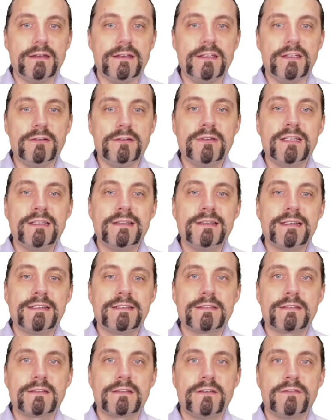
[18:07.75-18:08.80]
unit
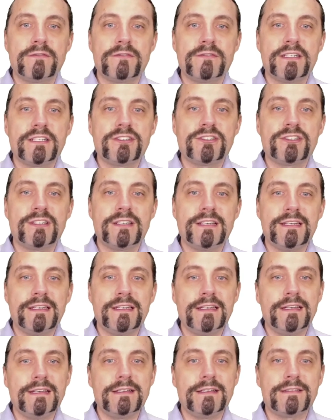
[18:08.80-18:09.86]
tests coverage
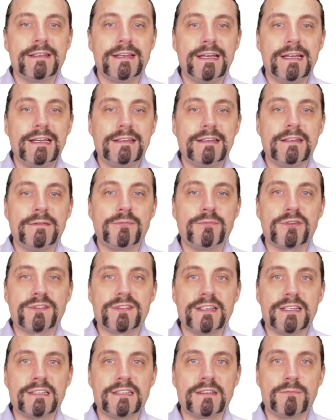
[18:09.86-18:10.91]
is
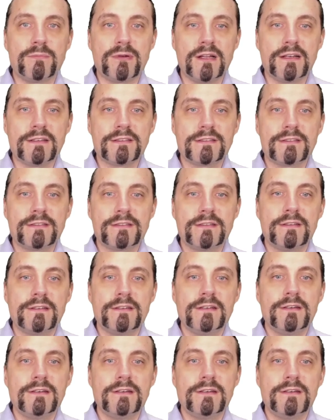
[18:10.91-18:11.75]
80% plus,